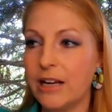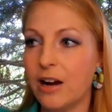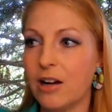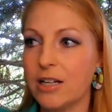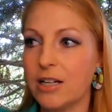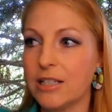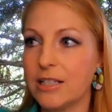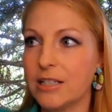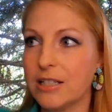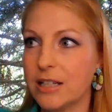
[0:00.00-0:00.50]

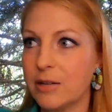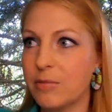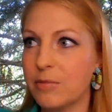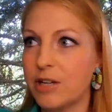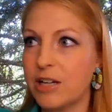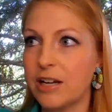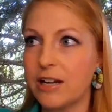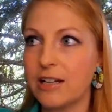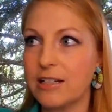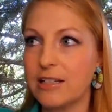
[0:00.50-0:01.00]
honestly,
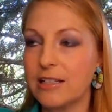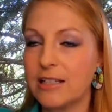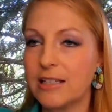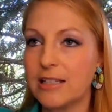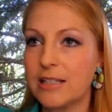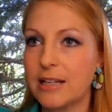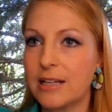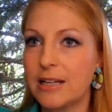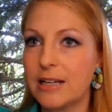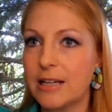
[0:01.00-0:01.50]

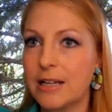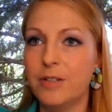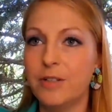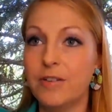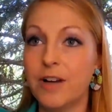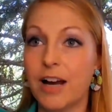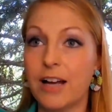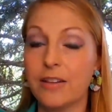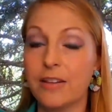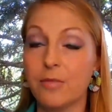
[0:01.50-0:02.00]
because you've
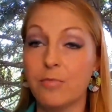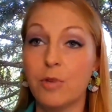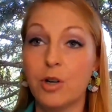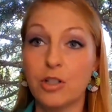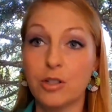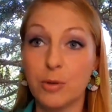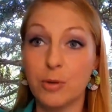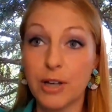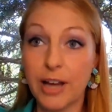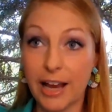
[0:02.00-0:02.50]
got the
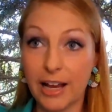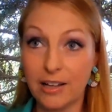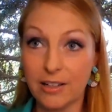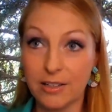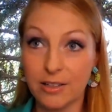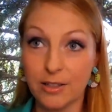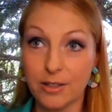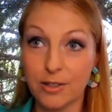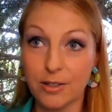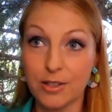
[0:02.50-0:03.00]
multiple
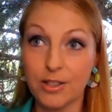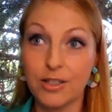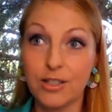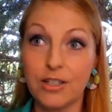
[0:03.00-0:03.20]
calendars,